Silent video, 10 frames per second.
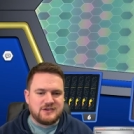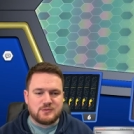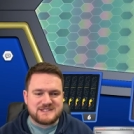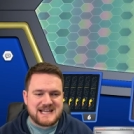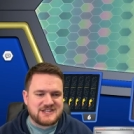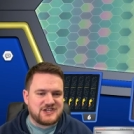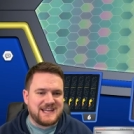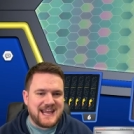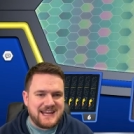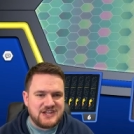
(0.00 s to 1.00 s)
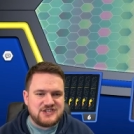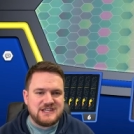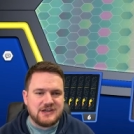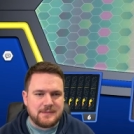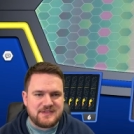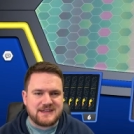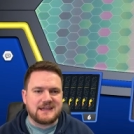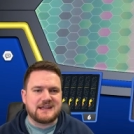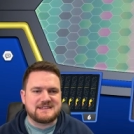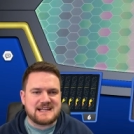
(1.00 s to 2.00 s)
to attach an energy, and I'm
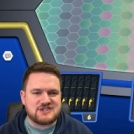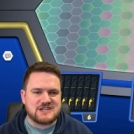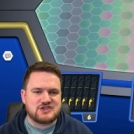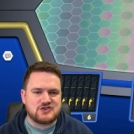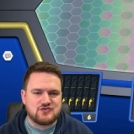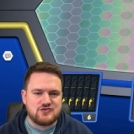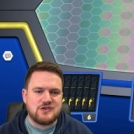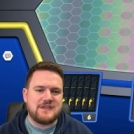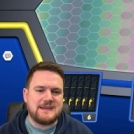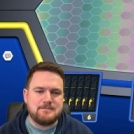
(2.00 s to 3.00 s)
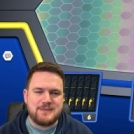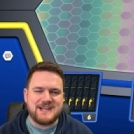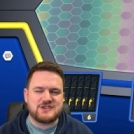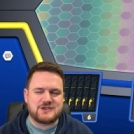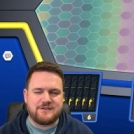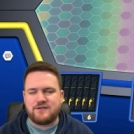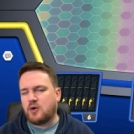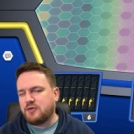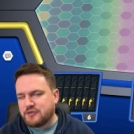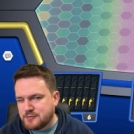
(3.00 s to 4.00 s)
thinking attaching to the benched
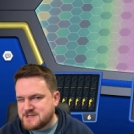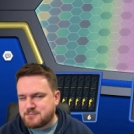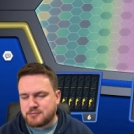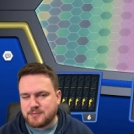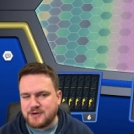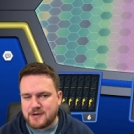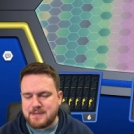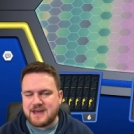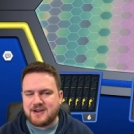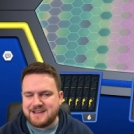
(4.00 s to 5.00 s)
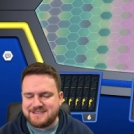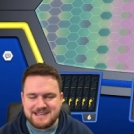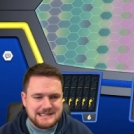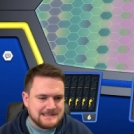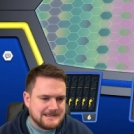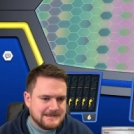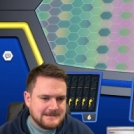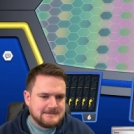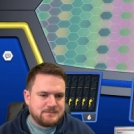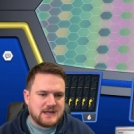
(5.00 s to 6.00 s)
Voltorb is probably not a bad idea.
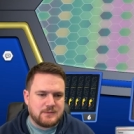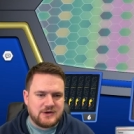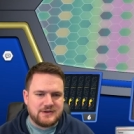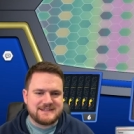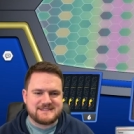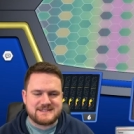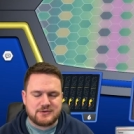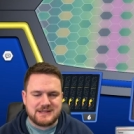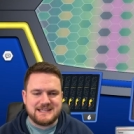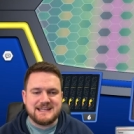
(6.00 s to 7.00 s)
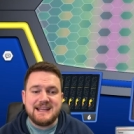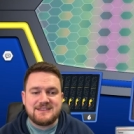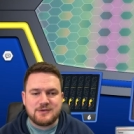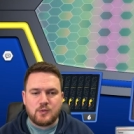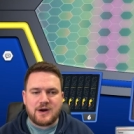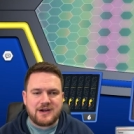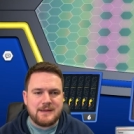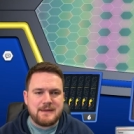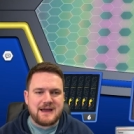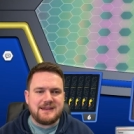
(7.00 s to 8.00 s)
Uh, we don't necessarily need to worry
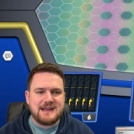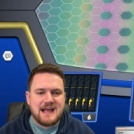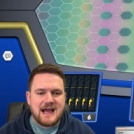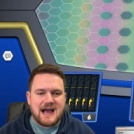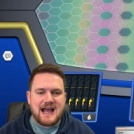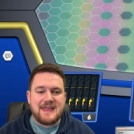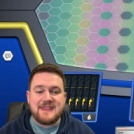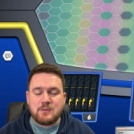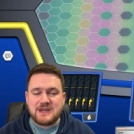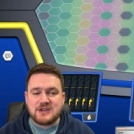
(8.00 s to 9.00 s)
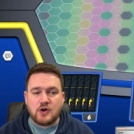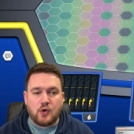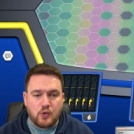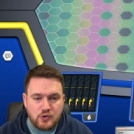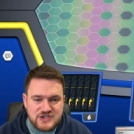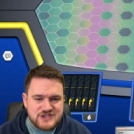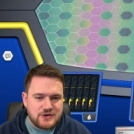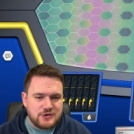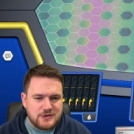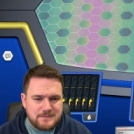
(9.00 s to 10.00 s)
about it. Uh, and then we can
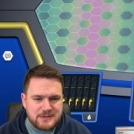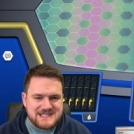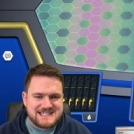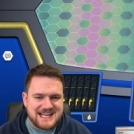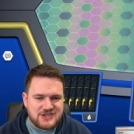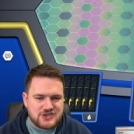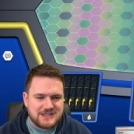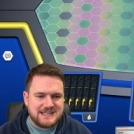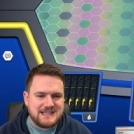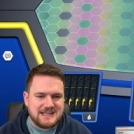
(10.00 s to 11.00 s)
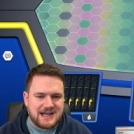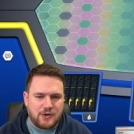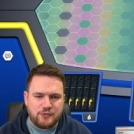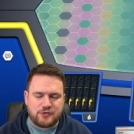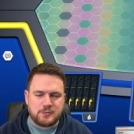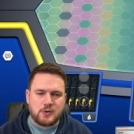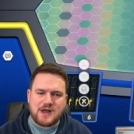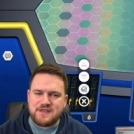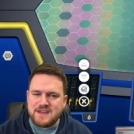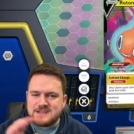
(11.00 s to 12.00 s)
also potentially Ultra Ball. I
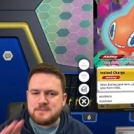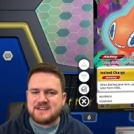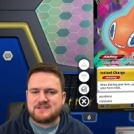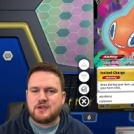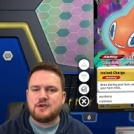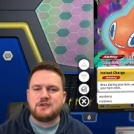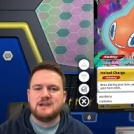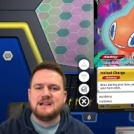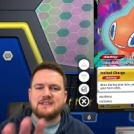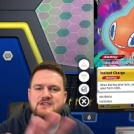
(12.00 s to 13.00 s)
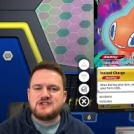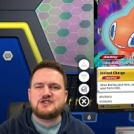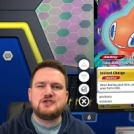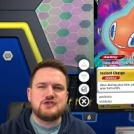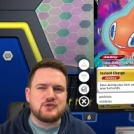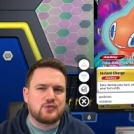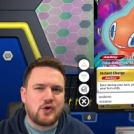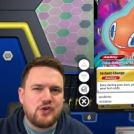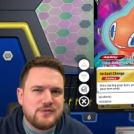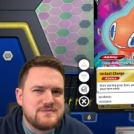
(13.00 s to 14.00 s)
think it's best, though, to just use
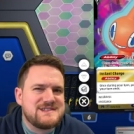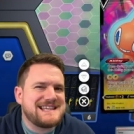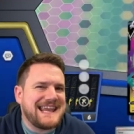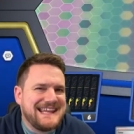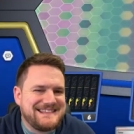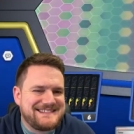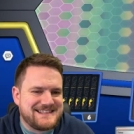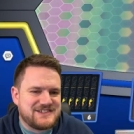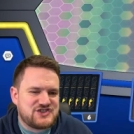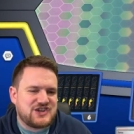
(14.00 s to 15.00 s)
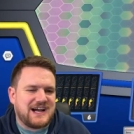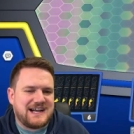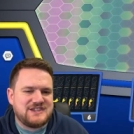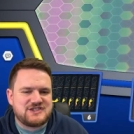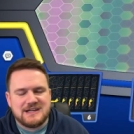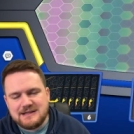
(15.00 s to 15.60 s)
Rotom's Instant Charge.